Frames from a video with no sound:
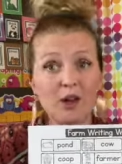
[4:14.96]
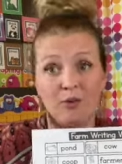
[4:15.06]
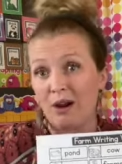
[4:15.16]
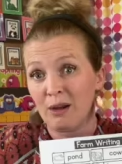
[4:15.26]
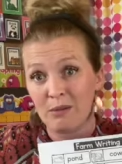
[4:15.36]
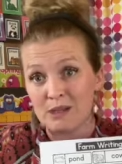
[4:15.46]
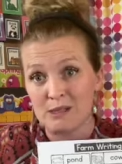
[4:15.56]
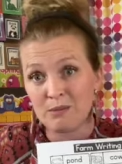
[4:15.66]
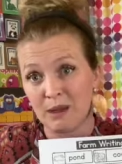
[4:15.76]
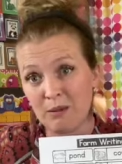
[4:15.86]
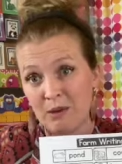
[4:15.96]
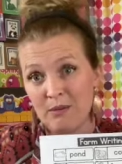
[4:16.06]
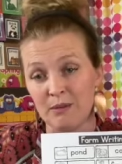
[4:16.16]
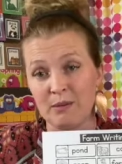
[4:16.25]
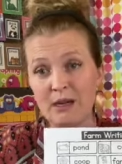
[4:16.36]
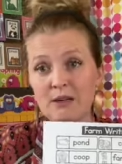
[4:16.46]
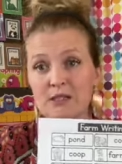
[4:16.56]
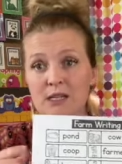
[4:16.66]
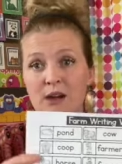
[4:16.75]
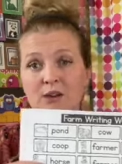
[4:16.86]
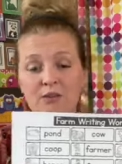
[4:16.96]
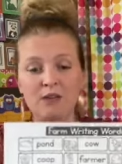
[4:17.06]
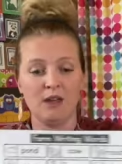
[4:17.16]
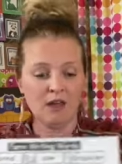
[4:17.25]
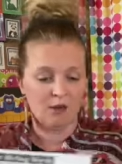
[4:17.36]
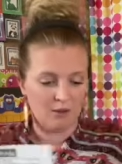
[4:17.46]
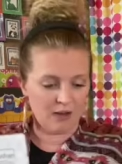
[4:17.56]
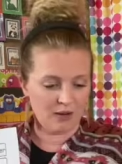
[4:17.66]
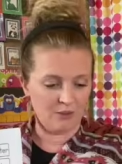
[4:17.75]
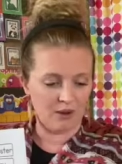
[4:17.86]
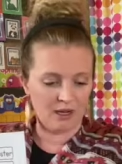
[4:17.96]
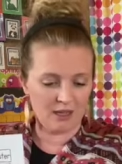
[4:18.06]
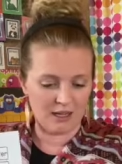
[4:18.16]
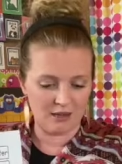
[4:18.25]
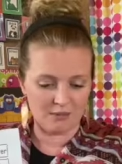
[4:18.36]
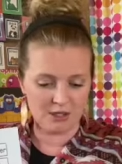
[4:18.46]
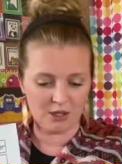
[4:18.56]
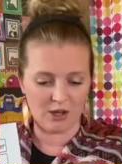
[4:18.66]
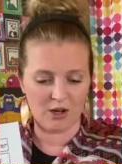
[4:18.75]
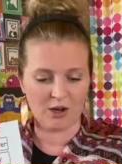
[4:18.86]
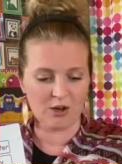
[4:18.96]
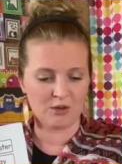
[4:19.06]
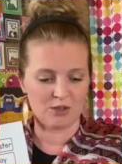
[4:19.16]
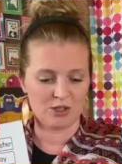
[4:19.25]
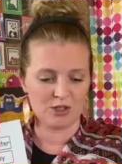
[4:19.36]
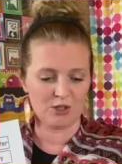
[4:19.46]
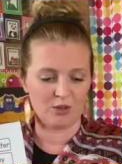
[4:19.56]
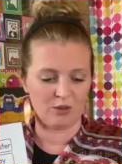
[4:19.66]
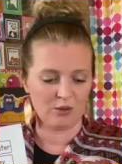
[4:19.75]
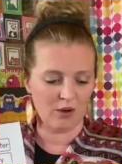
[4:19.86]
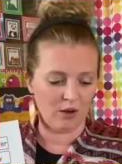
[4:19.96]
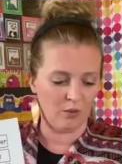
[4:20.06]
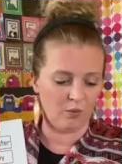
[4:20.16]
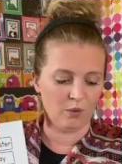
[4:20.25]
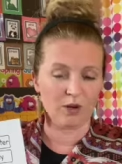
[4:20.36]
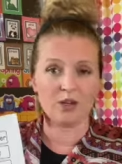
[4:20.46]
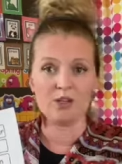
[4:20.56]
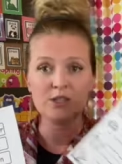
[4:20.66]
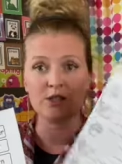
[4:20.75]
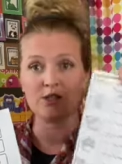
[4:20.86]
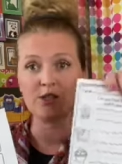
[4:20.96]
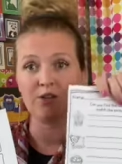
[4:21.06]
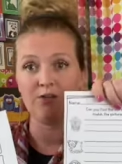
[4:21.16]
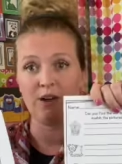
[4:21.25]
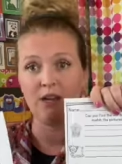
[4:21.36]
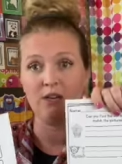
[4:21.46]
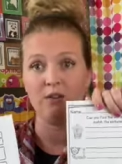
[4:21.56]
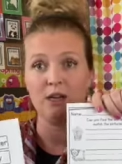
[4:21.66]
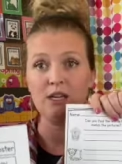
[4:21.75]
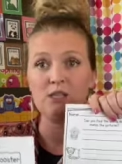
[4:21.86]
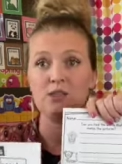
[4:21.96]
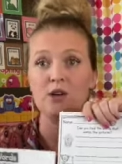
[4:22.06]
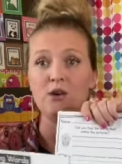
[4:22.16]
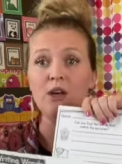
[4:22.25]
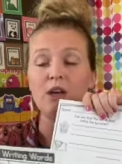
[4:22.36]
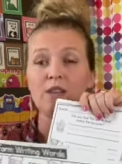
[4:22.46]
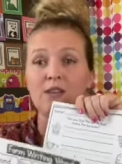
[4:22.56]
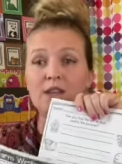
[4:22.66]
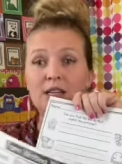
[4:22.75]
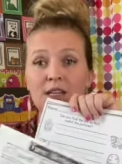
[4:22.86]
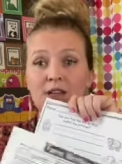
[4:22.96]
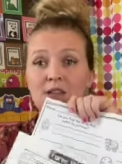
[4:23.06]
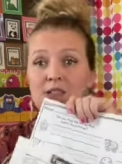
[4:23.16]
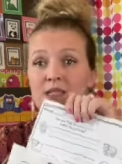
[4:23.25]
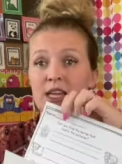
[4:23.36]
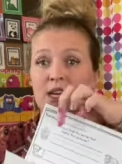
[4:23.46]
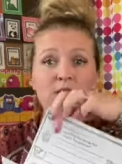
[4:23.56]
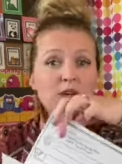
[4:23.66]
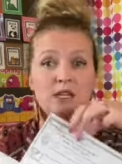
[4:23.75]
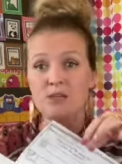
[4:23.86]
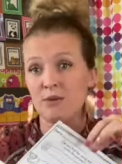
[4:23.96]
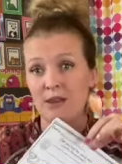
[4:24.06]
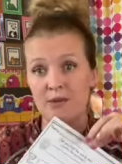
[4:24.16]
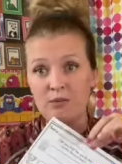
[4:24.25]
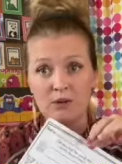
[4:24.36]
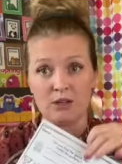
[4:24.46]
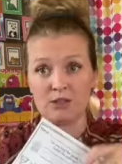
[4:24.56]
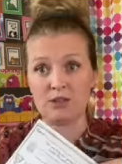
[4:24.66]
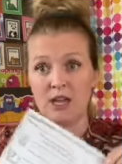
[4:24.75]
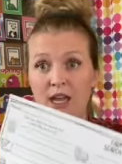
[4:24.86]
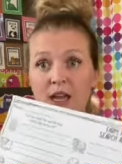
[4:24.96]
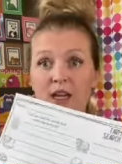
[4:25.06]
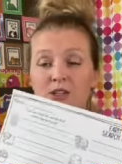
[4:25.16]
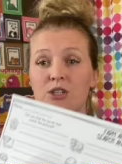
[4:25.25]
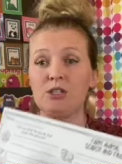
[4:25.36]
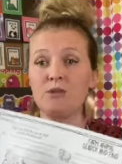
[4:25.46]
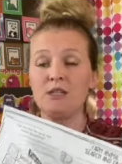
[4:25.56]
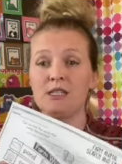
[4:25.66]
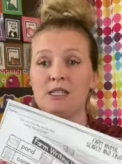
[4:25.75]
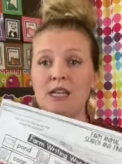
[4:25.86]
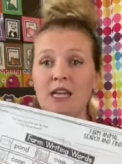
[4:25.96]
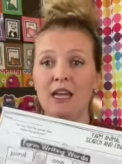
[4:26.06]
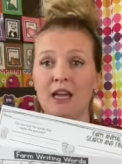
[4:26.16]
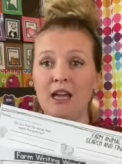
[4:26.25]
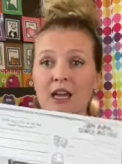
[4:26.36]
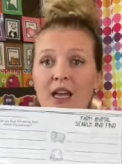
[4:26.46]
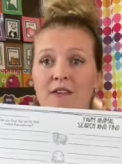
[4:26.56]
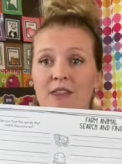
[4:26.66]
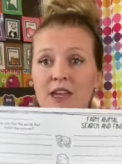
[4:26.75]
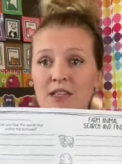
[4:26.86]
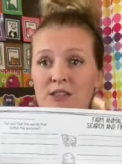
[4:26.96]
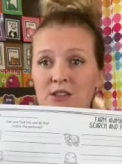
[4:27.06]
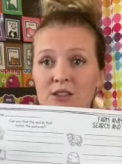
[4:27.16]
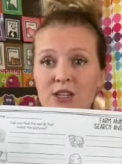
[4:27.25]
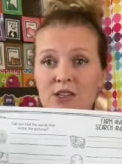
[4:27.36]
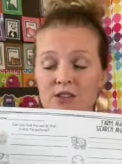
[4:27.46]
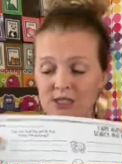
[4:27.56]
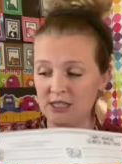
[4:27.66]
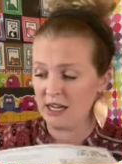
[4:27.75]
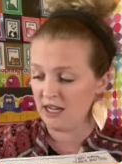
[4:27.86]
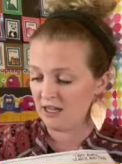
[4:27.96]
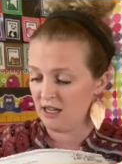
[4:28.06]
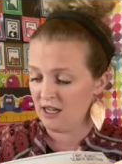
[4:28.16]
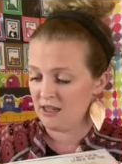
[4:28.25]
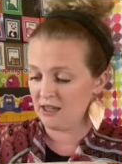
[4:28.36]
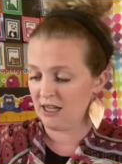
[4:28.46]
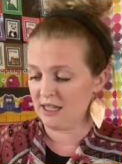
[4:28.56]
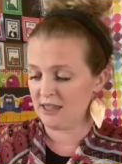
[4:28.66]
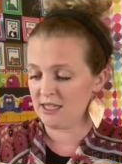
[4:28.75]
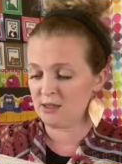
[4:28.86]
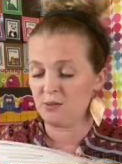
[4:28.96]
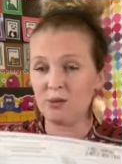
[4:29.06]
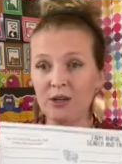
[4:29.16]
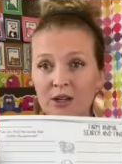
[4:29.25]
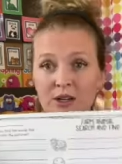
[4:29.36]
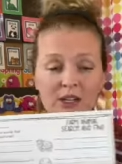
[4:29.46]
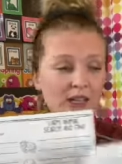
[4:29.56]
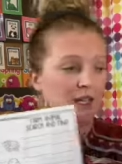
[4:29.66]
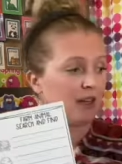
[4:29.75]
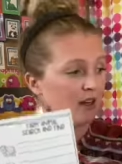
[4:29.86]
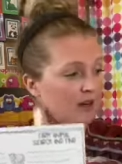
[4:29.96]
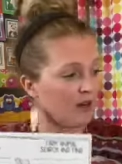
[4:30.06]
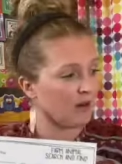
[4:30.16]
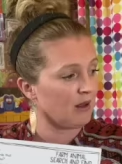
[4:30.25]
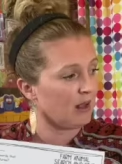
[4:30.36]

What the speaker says: write them on some blank paper by yourself. But I wanted them to go do a word search and find, okay? So the littles, they don't need to write the words, okay? I just want to see if they can start to understand that this word here